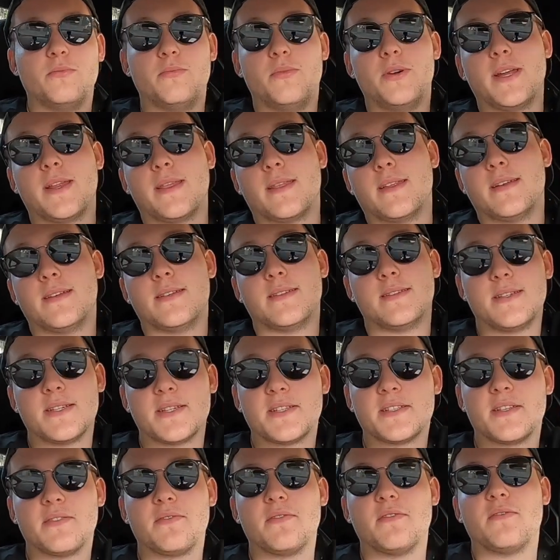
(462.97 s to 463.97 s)
bring the
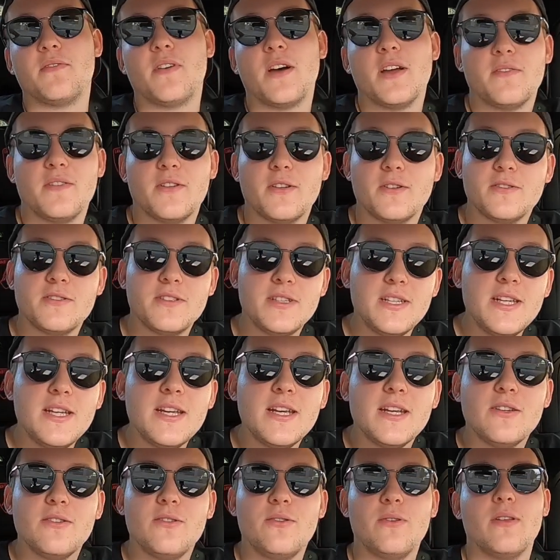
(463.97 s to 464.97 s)
675 LT
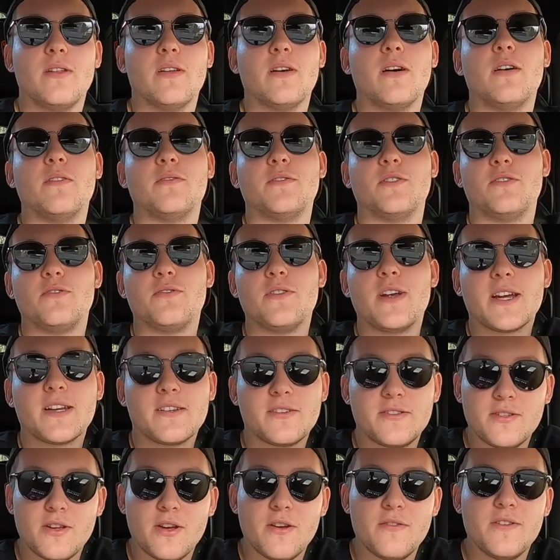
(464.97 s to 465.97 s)
into the after track
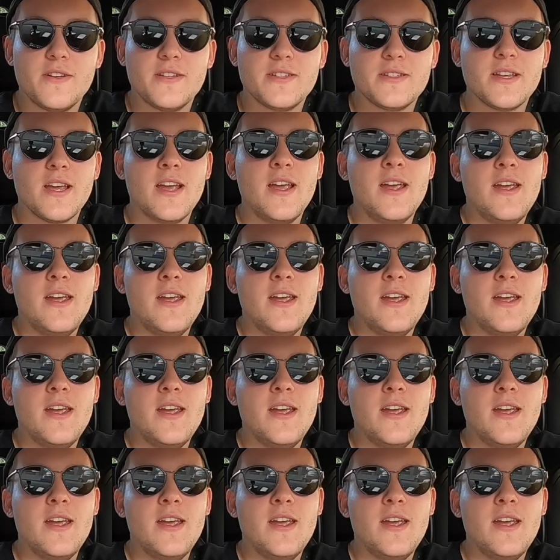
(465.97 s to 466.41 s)
service.